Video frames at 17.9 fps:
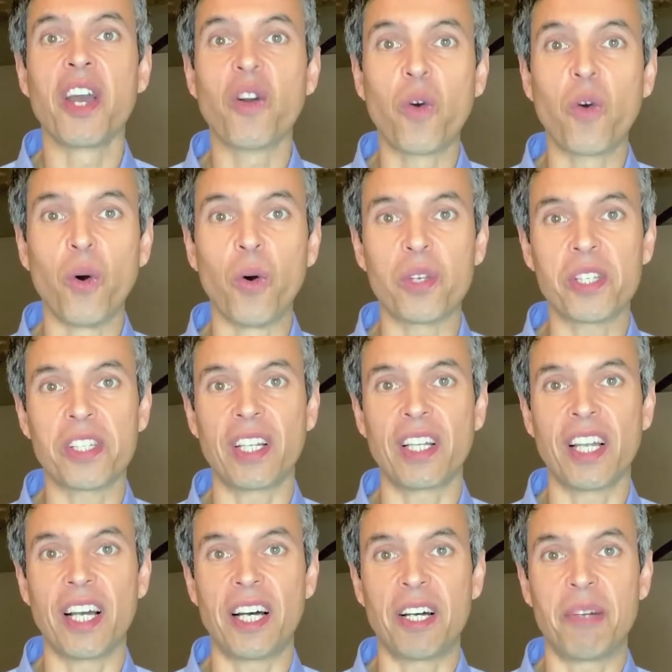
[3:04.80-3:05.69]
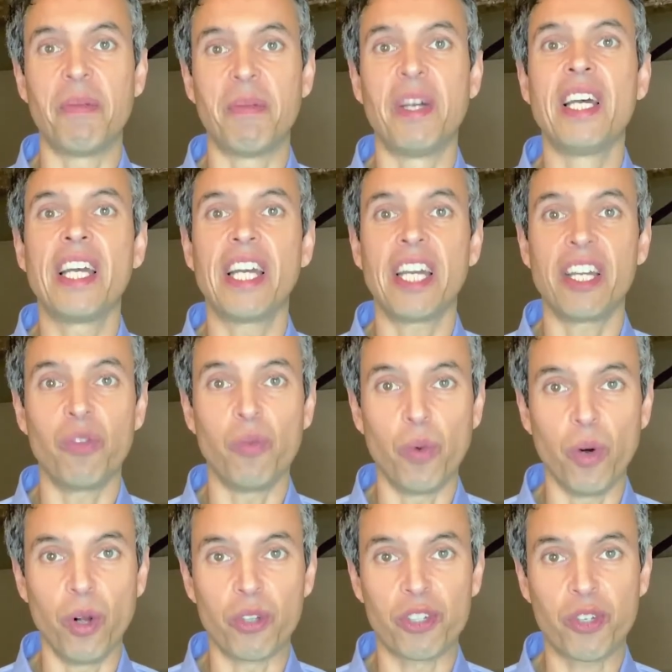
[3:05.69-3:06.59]
caused alarm in
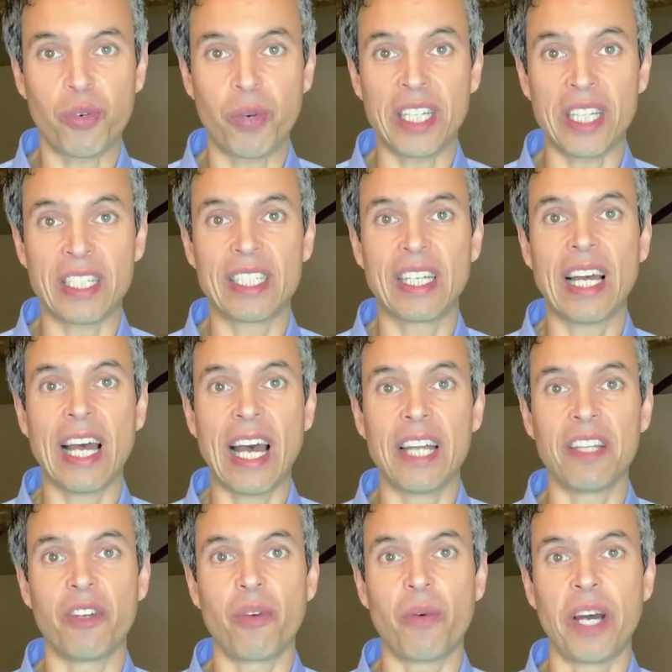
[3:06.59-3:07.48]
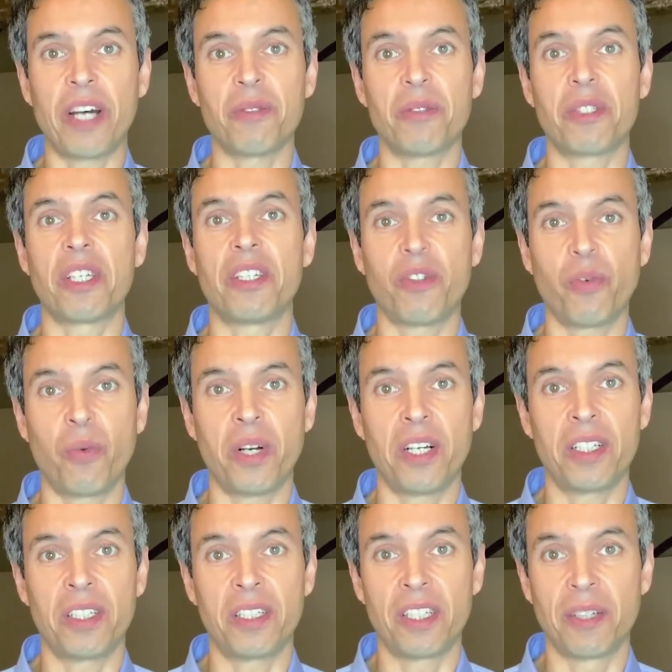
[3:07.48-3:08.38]
Wall Street and around the
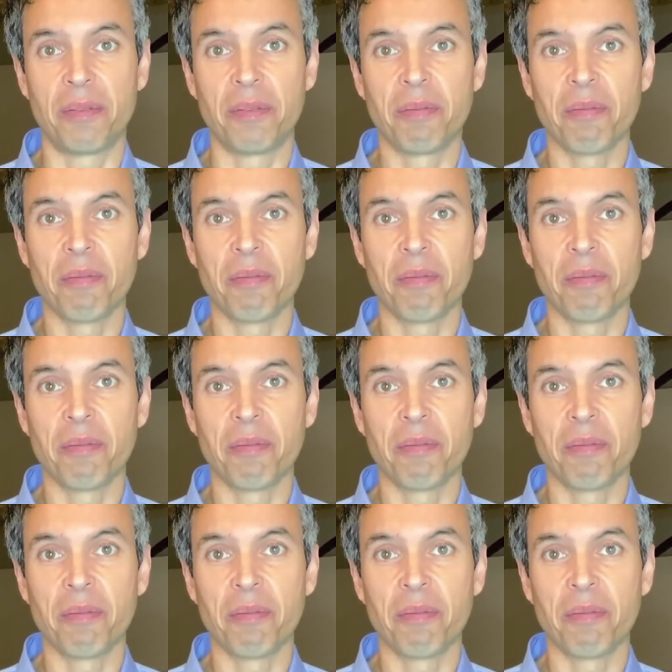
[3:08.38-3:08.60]
world.